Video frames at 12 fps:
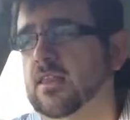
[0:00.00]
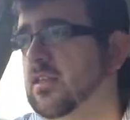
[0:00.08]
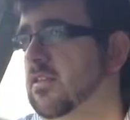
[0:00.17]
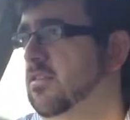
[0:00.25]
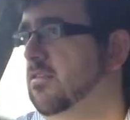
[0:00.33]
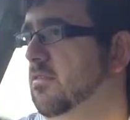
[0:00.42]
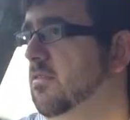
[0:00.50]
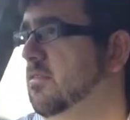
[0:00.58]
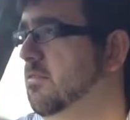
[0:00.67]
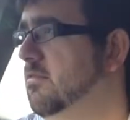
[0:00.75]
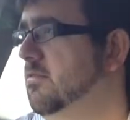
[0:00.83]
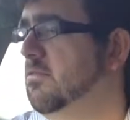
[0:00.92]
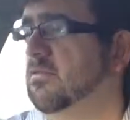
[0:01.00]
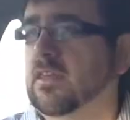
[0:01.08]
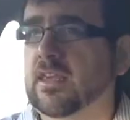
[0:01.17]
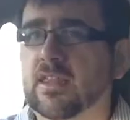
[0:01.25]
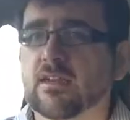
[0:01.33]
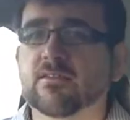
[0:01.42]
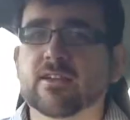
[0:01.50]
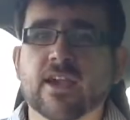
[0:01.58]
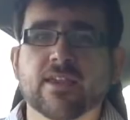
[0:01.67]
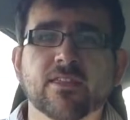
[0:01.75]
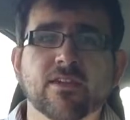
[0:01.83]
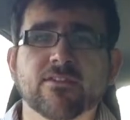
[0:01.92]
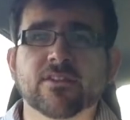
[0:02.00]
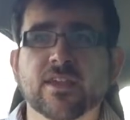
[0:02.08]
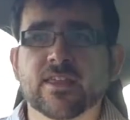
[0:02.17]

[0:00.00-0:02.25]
that Gilly will get in there and